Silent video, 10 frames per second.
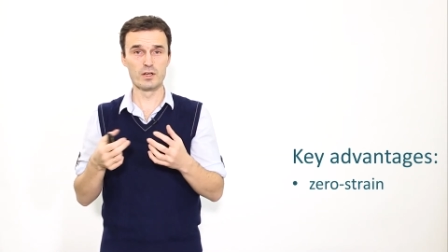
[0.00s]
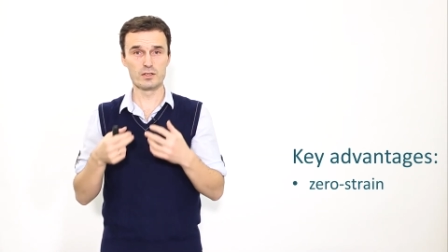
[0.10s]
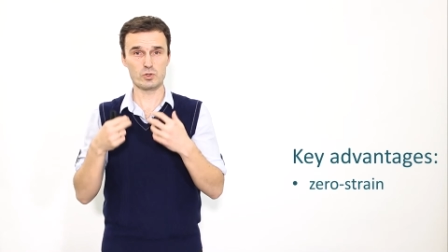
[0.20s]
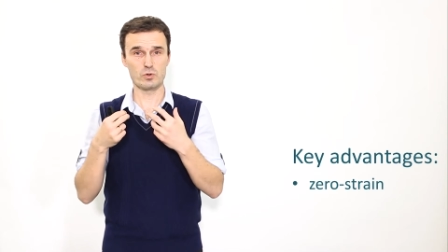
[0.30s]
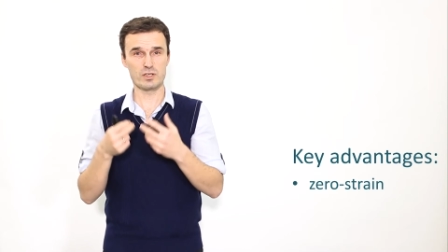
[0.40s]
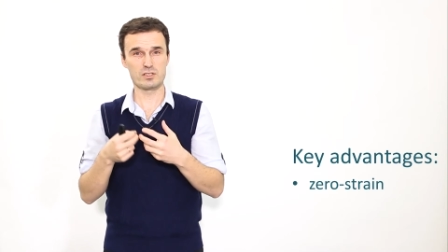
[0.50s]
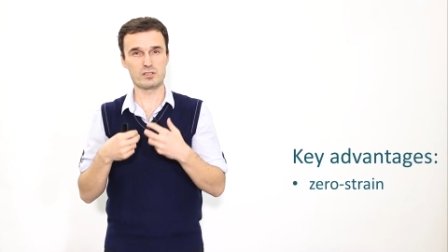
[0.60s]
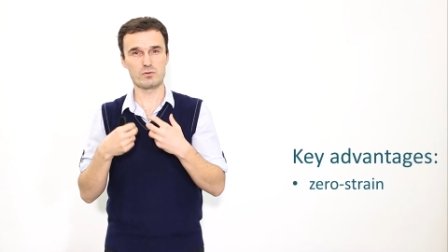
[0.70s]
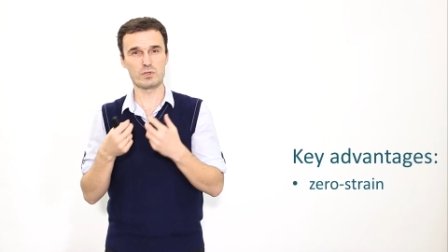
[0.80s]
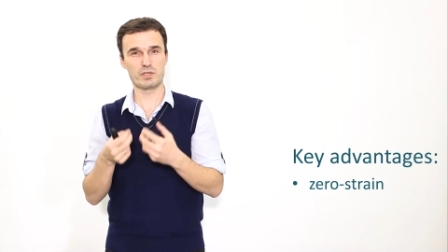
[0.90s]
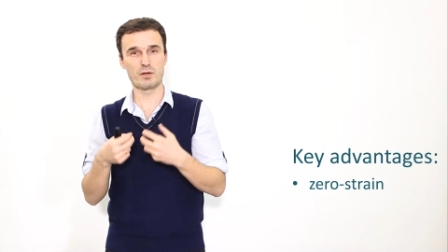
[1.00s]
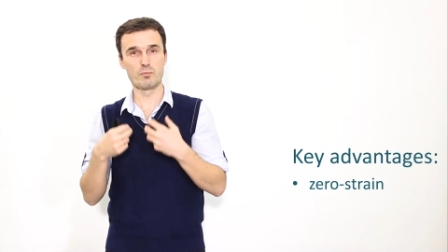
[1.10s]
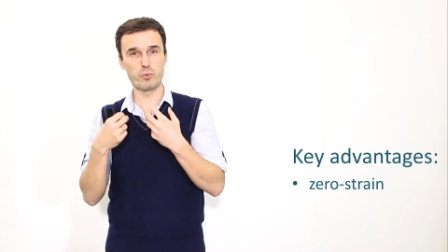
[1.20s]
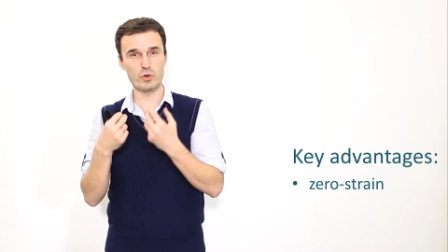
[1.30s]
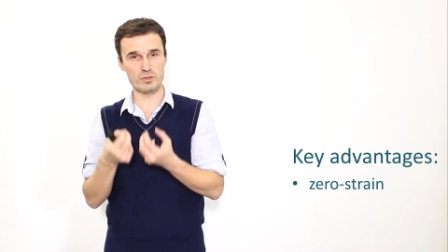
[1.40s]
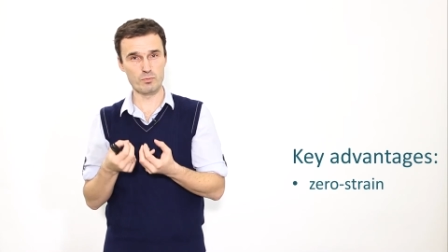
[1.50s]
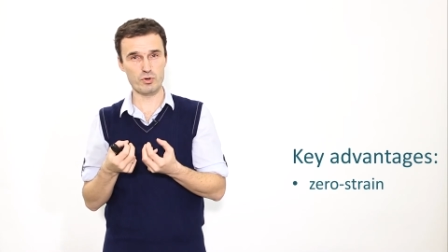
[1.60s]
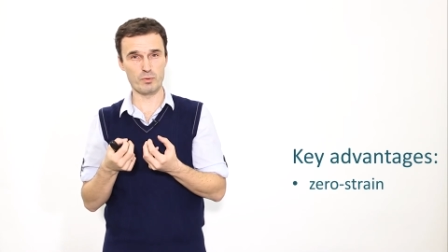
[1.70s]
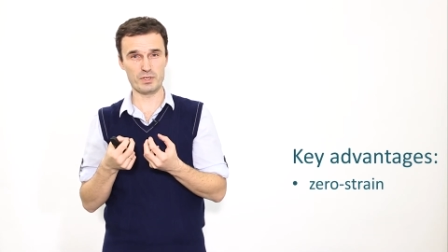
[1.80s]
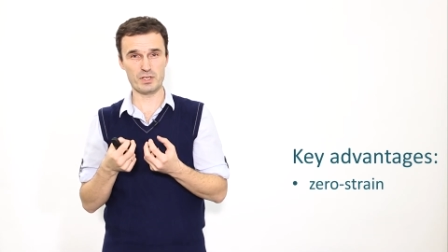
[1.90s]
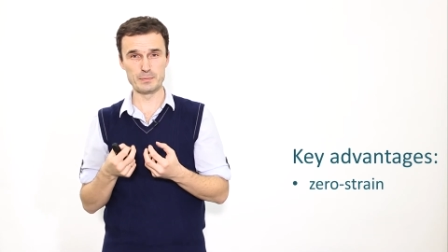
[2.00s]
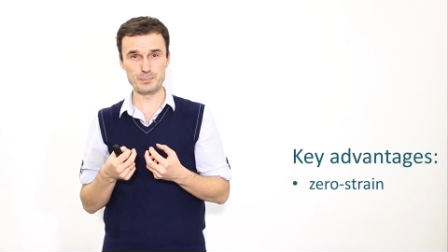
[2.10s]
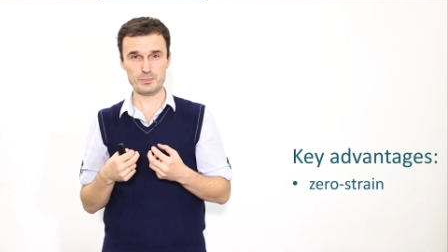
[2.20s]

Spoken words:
So it's a very important property.